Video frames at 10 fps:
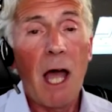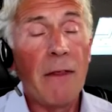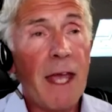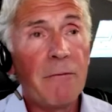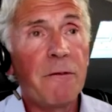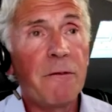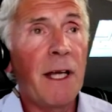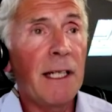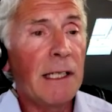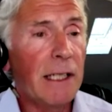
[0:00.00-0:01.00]
And then
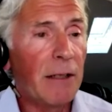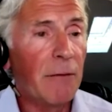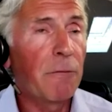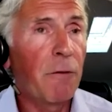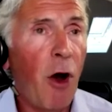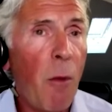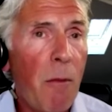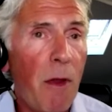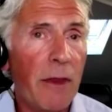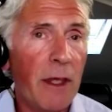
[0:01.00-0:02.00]
finally,
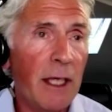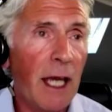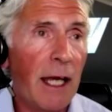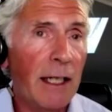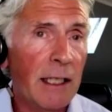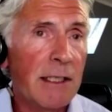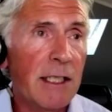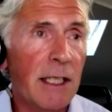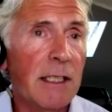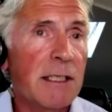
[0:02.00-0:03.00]
from the
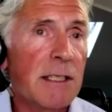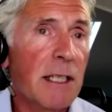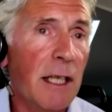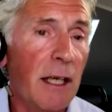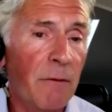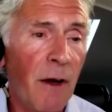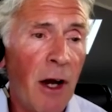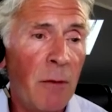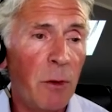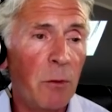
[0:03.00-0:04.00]
analytics
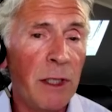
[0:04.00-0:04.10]
environment,